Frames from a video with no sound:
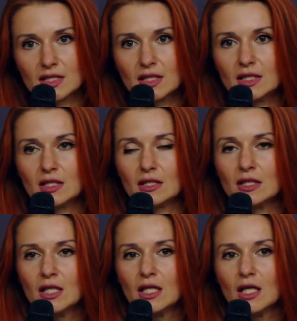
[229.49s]
Uh,
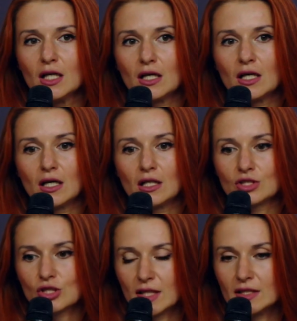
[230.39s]
a new
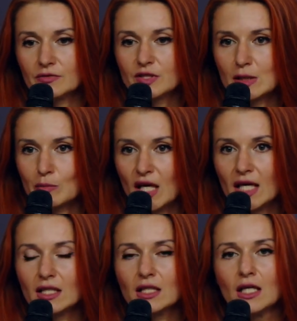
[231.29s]
project. This is
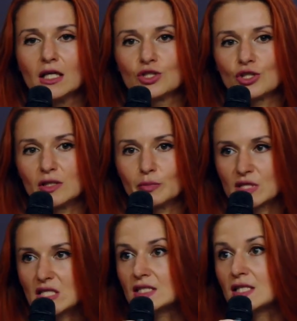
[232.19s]
psychological
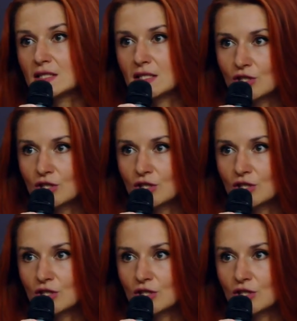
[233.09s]
consultation